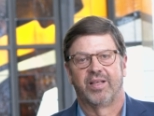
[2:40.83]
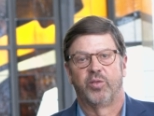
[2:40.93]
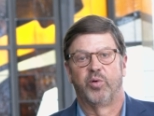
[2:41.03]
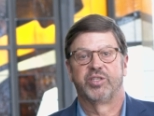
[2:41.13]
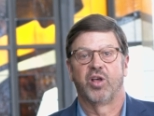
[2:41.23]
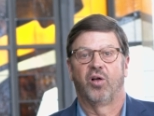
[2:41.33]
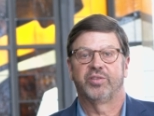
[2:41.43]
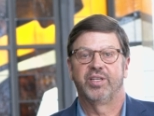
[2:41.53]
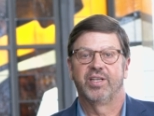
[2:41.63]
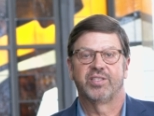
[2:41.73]
The
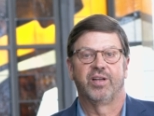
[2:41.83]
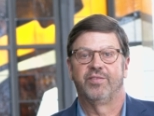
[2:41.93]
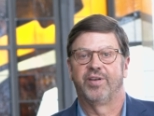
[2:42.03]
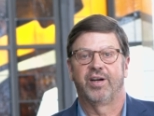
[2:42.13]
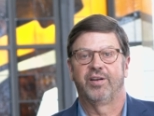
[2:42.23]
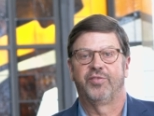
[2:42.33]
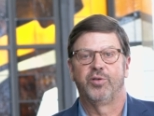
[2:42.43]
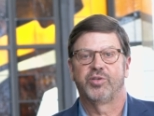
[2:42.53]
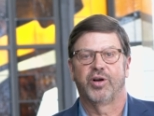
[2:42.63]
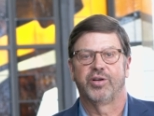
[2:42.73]
result is that very
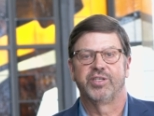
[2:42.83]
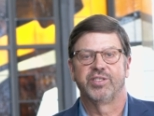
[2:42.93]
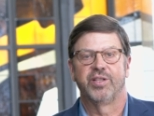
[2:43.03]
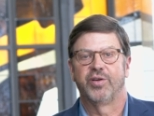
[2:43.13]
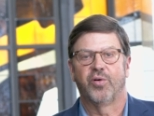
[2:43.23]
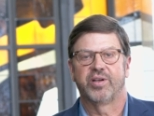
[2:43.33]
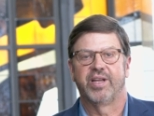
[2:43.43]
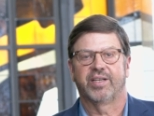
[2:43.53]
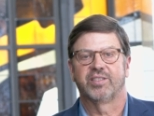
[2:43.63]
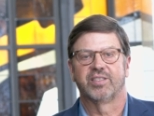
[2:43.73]
few churches in the North
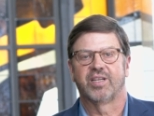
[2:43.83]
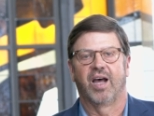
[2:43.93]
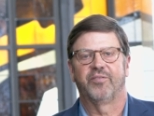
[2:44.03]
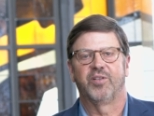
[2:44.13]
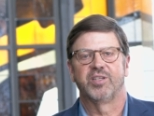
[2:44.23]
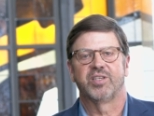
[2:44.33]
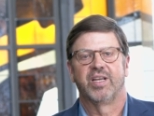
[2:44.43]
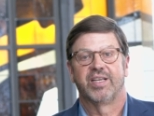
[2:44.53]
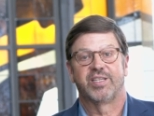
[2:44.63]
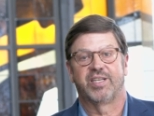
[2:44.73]
Texas Conference
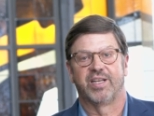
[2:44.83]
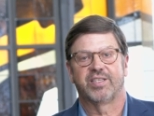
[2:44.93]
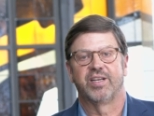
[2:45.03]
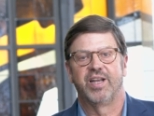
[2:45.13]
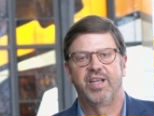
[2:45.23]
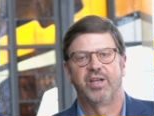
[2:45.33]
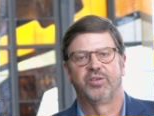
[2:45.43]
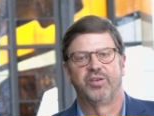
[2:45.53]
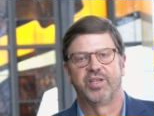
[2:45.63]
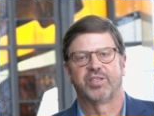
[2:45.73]
sense a
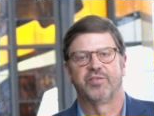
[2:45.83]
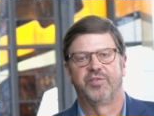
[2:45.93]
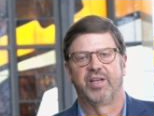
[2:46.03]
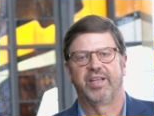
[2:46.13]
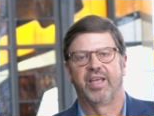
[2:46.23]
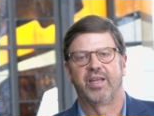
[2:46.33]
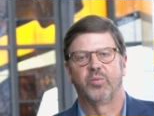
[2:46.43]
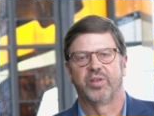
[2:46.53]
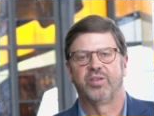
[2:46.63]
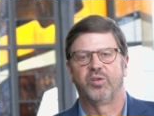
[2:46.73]
need to disaffiliate
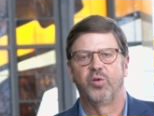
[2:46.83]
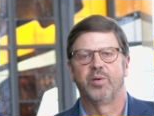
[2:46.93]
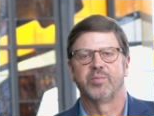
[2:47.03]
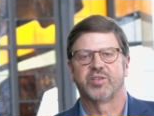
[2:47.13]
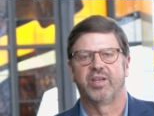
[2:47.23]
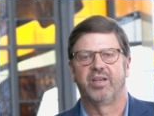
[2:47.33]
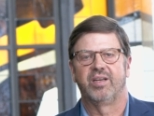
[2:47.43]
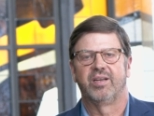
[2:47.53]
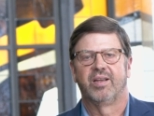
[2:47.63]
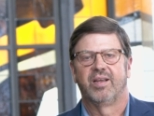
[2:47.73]
with the
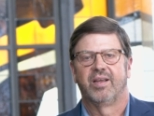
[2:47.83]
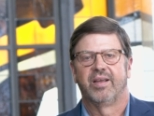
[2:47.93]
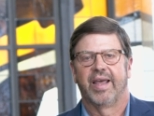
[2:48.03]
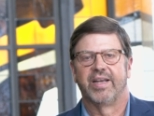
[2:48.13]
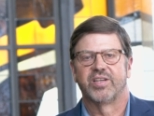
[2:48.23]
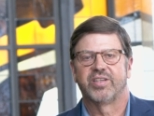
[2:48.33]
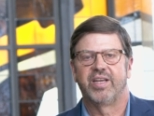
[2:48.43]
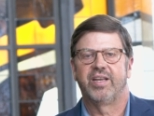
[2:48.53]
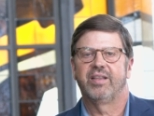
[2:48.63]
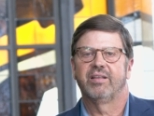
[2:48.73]
UMC and
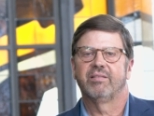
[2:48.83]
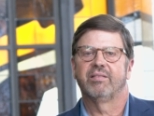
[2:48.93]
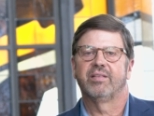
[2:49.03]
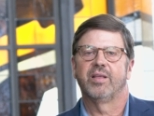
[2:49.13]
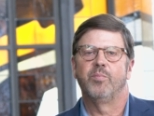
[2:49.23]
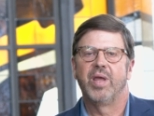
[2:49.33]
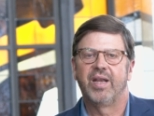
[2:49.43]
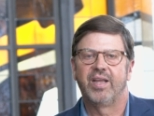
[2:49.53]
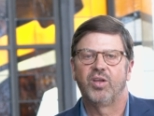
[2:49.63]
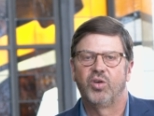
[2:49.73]
see the
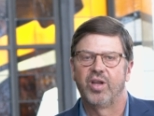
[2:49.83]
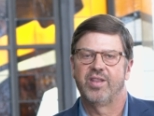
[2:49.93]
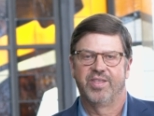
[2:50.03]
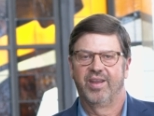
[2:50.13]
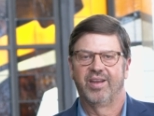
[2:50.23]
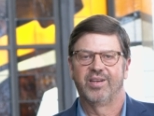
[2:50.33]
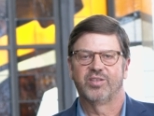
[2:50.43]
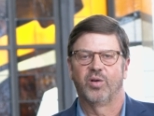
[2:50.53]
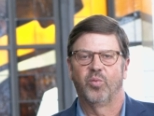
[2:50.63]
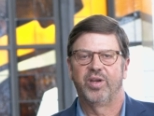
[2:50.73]
many good things
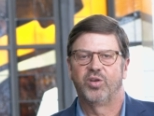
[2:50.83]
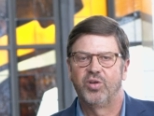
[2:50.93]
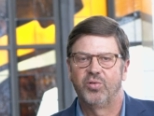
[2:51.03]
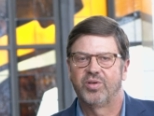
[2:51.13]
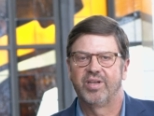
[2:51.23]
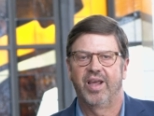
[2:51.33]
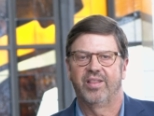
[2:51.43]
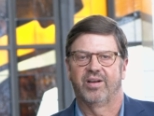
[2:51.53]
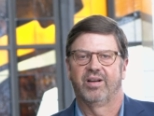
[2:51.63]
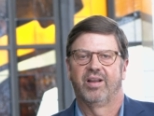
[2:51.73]
that we do
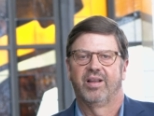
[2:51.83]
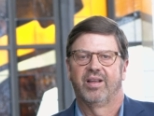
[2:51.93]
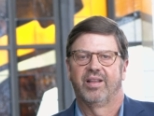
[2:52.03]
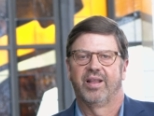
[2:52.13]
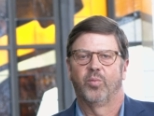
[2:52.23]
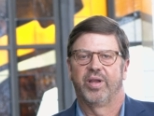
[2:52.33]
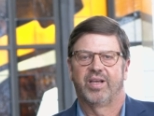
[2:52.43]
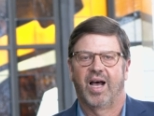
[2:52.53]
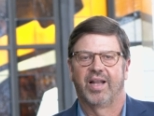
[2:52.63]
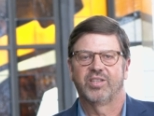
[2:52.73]
together that we
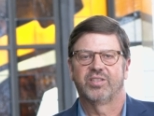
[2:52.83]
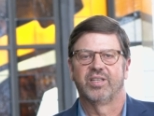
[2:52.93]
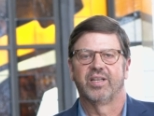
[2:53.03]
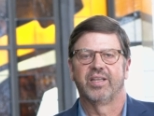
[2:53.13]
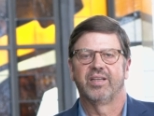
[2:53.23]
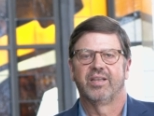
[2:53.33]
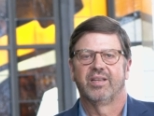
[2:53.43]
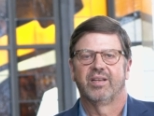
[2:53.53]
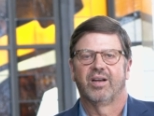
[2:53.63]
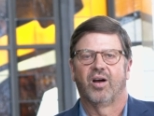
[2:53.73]
constantly
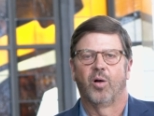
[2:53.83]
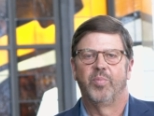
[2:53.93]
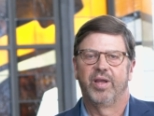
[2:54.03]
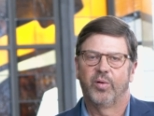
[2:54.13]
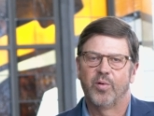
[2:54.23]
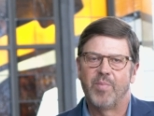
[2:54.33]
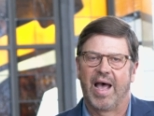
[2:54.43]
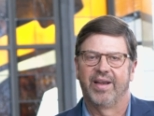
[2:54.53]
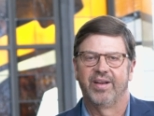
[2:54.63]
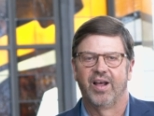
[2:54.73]
are being
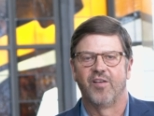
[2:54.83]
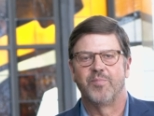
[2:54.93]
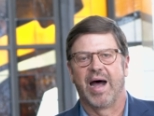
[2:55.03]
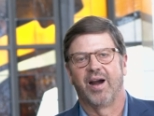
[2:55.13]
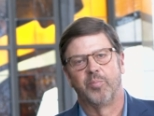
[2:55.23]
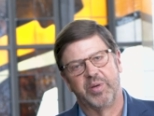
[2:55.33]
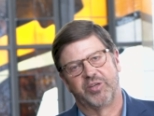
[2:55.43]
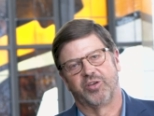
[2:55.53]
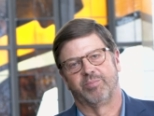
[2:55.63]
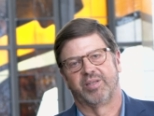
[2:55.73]
reminded of by our
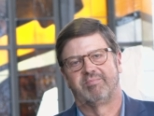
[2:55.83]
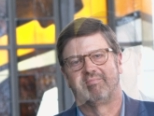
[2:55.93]
bishop.